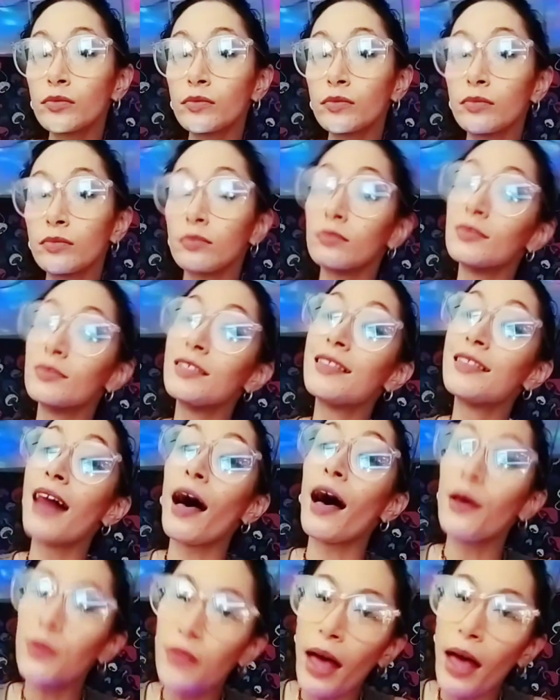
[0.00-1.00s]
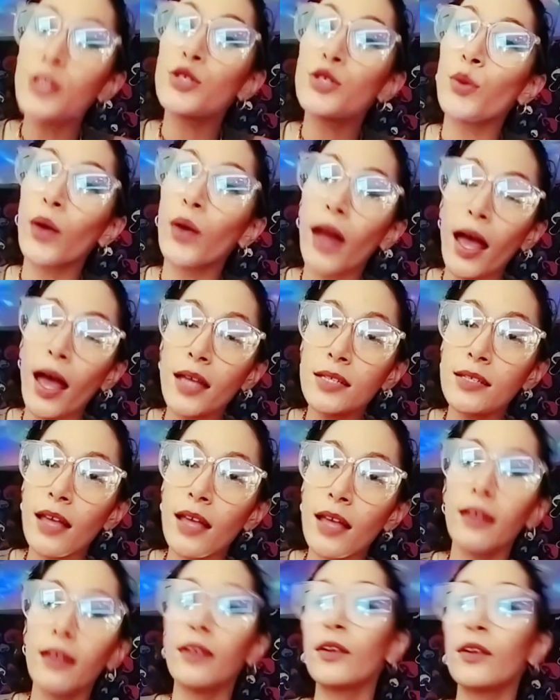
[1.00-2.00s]
That that's what I
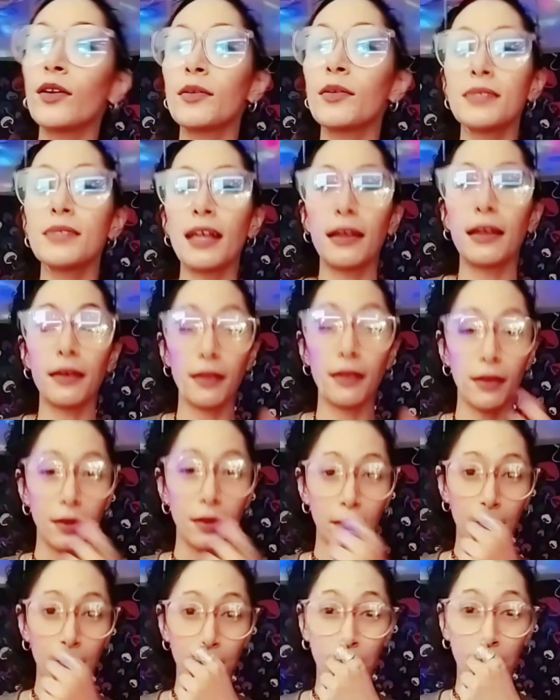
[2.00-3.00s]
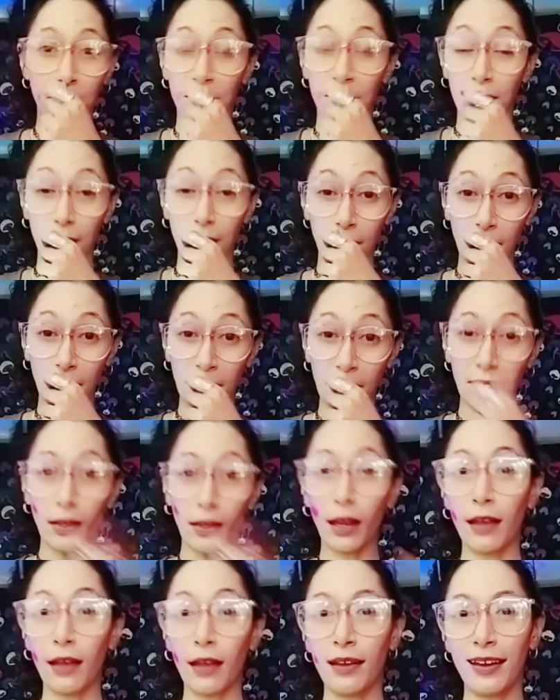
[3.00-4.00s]
said. You know what I'm saying?
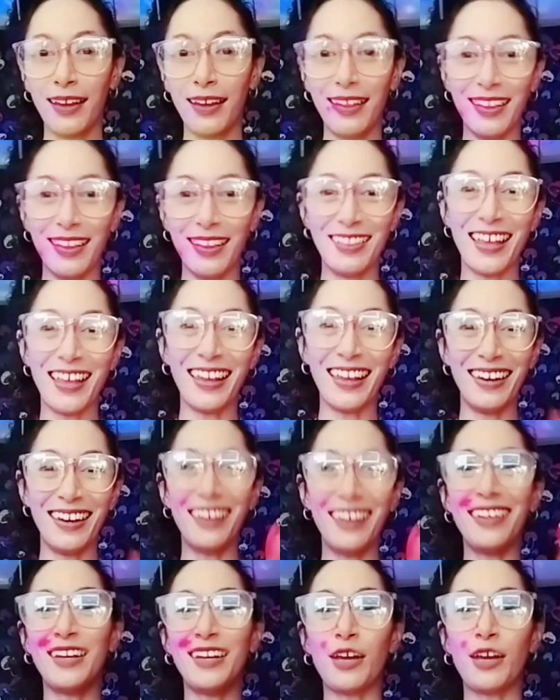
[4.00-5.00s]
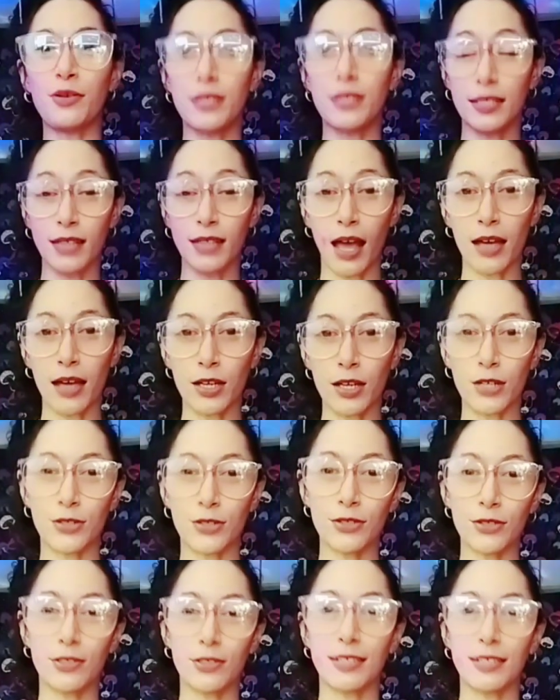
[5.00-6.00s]
And, and then you know society's
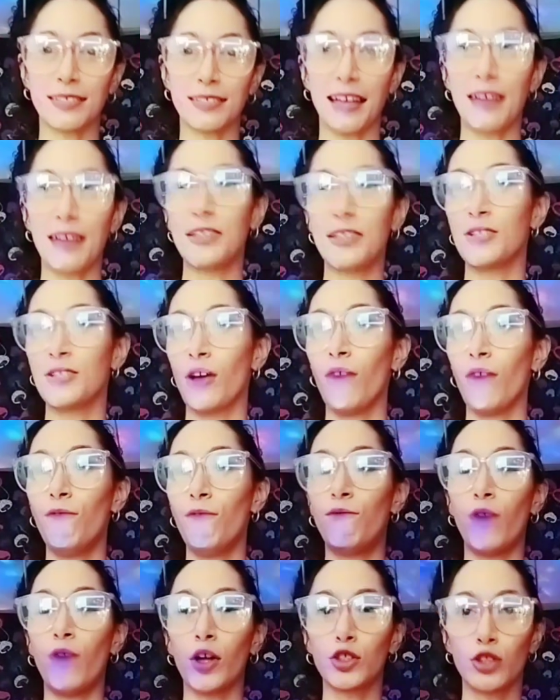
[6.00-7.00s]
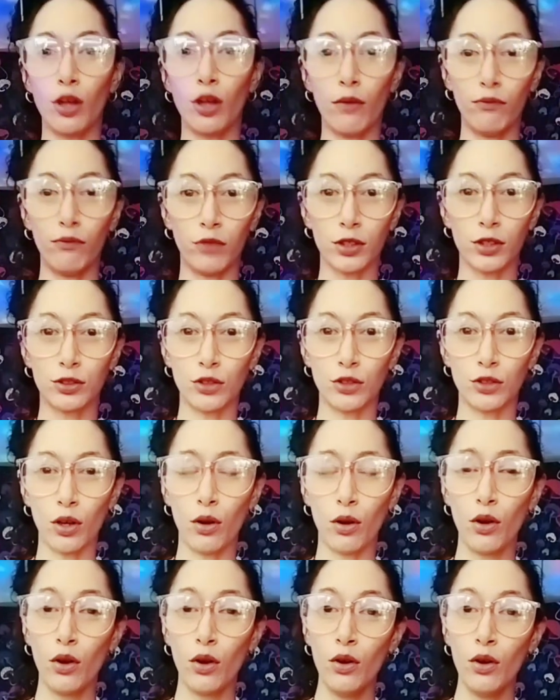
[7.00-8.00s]
society's all fucked up, fucked up.
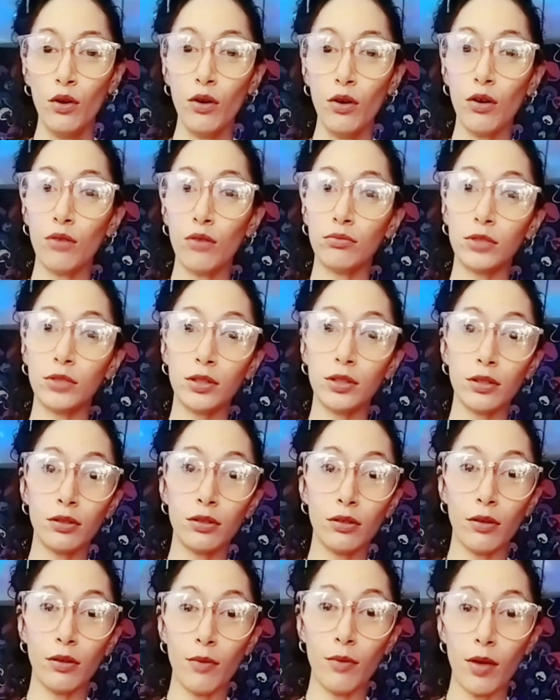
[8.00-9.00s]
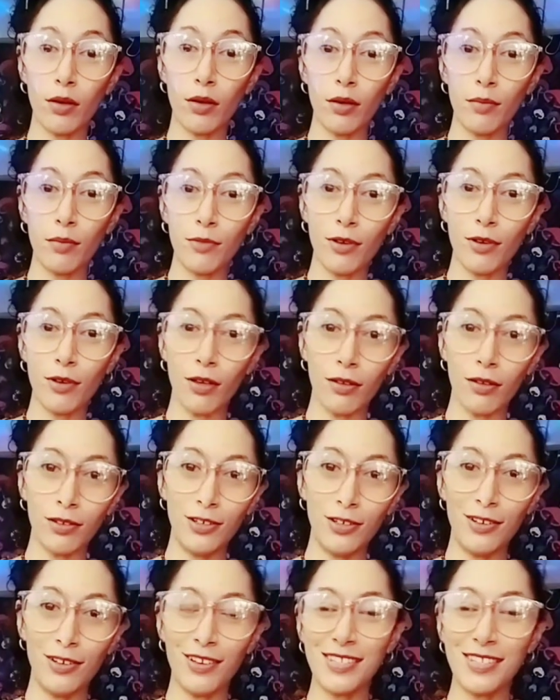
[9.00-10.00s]
Oh man, I'm all, I'm all you
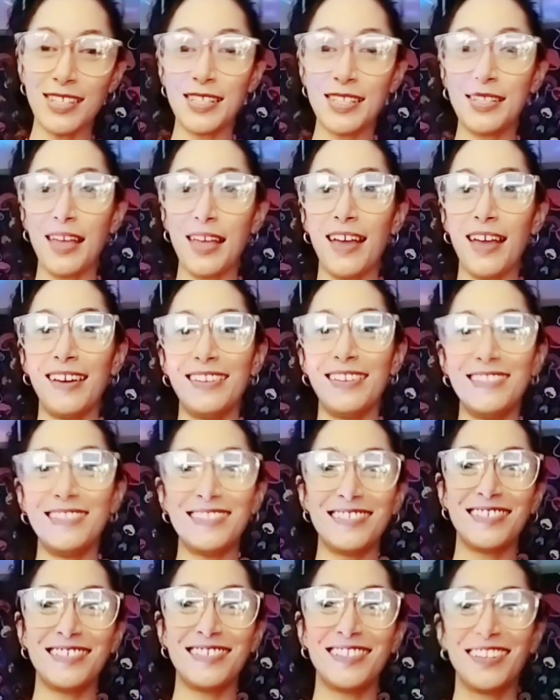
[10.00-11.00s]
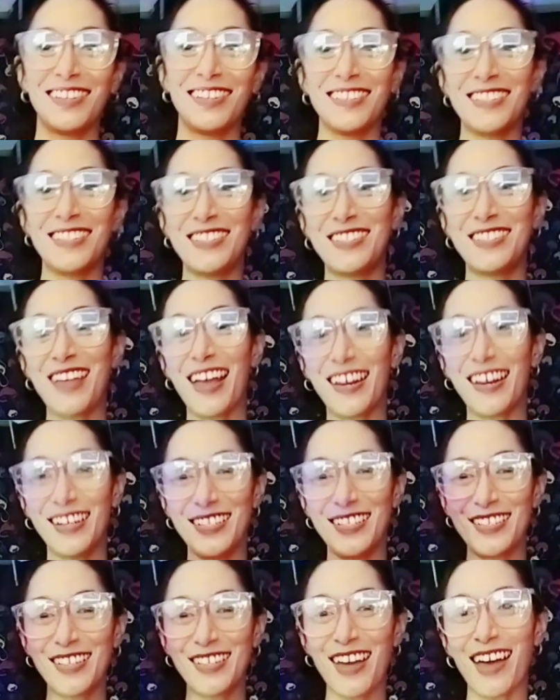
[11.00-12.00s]
know society's
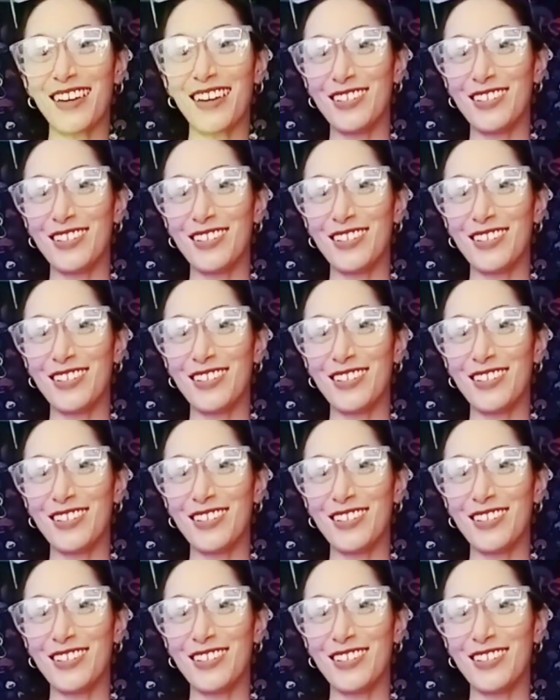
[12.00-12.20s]
society's got us